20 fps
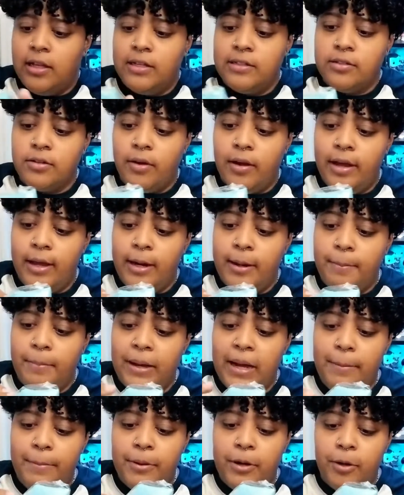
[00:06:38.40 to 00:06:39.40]
let's go ahead and
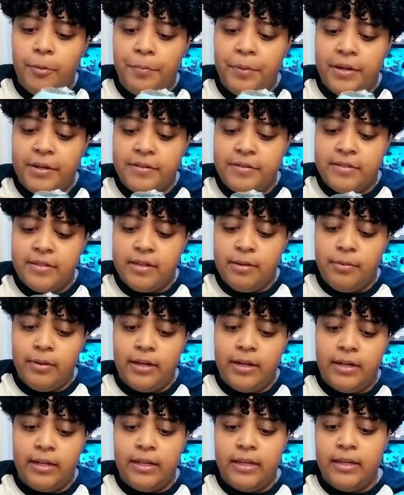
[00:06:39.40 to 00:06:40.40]
pop it open and see
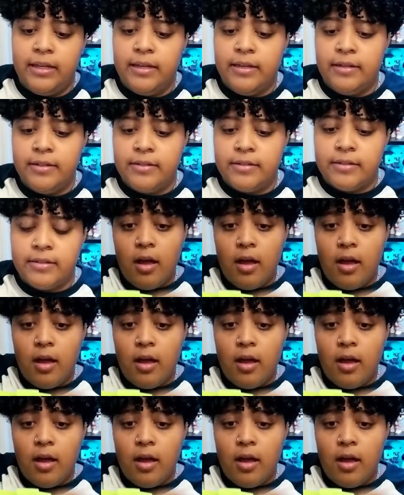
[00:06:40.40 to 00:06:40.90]
what it is.